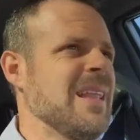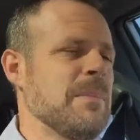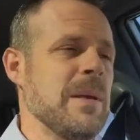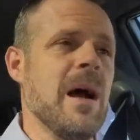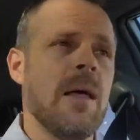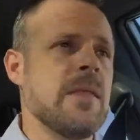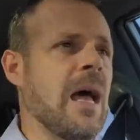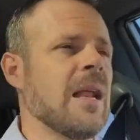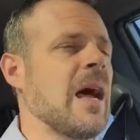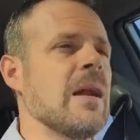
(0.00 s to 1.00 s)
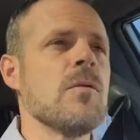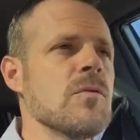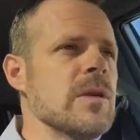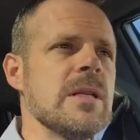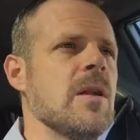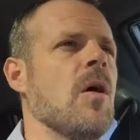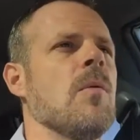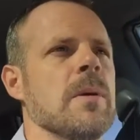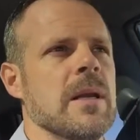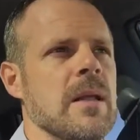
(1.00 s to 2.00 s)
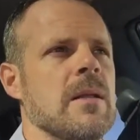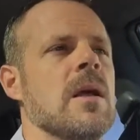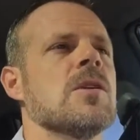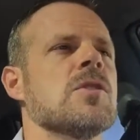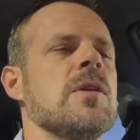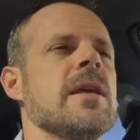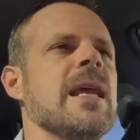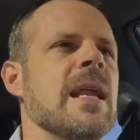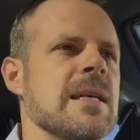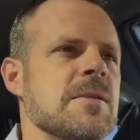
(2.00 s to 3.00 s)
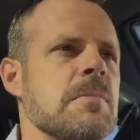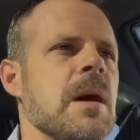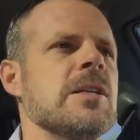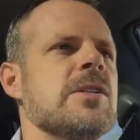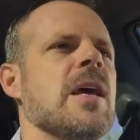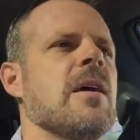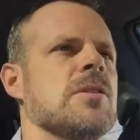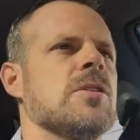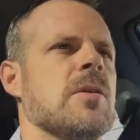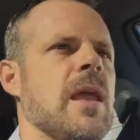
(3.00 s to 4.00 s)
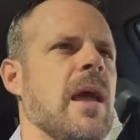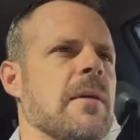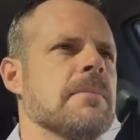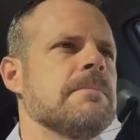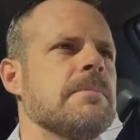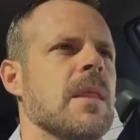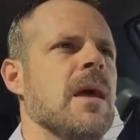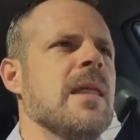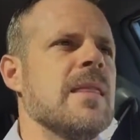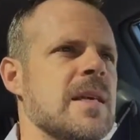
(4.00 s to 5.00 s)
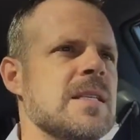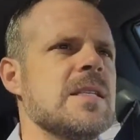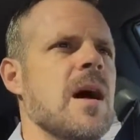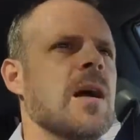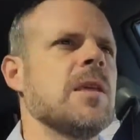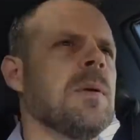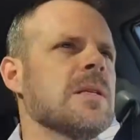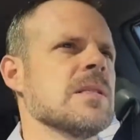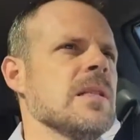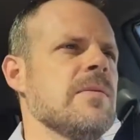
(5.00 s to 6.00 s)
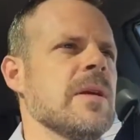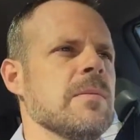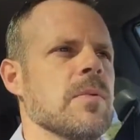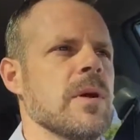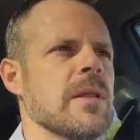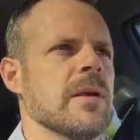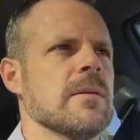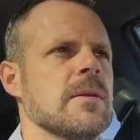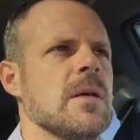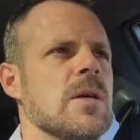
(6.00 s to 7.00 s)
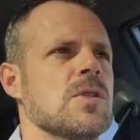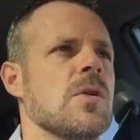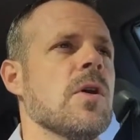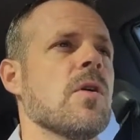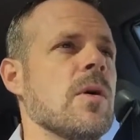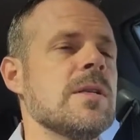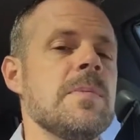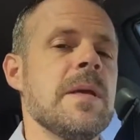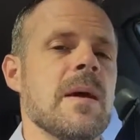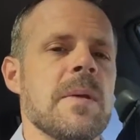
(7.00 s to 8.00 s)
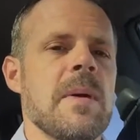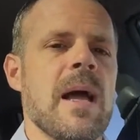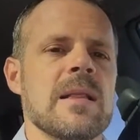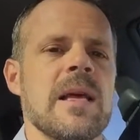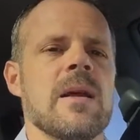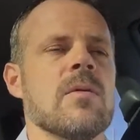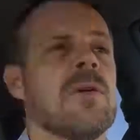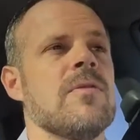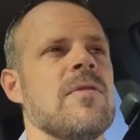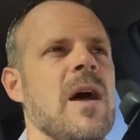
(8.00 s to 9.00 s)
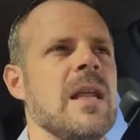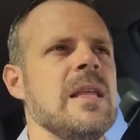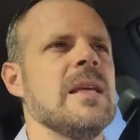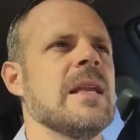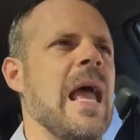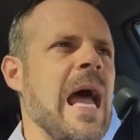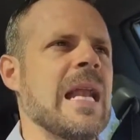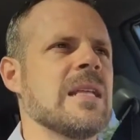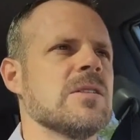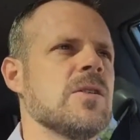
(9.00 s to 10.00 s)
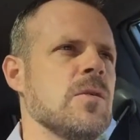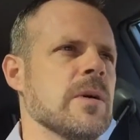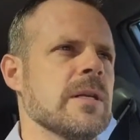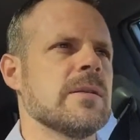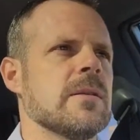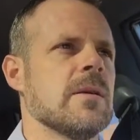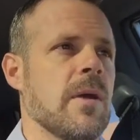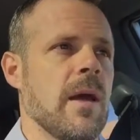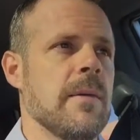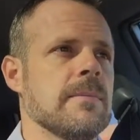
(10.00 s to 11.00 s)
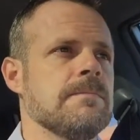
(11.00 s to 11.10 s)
Beyond that, I don't really know. So you get as much down as you can. This document is living and breathing. So you're going to be coming back later, refining and adding to it, okay?